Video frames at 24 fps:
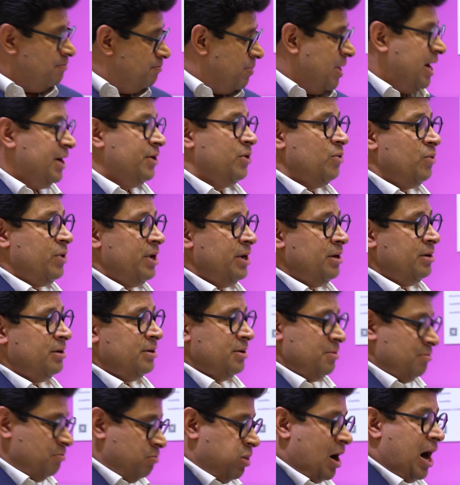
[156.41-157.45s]
battery
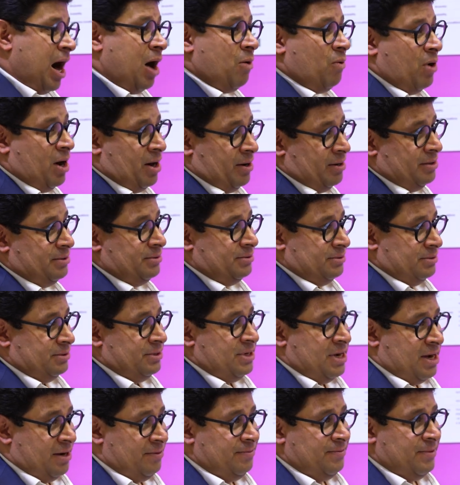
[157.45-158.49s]
power.
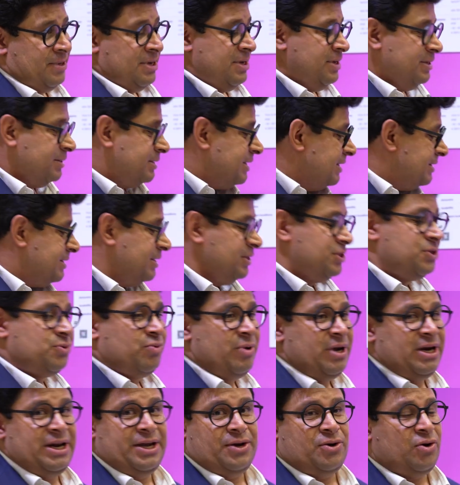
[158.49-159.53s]
Yeah, this is
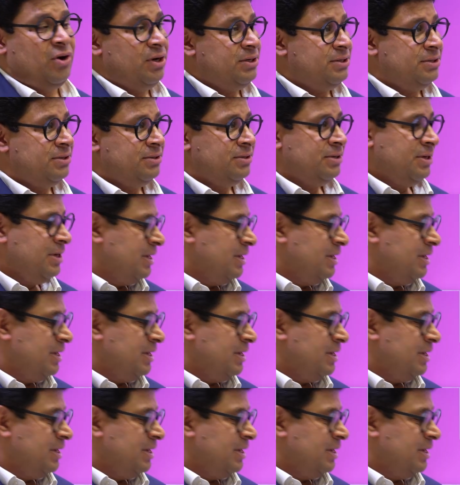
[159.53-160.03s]
really good,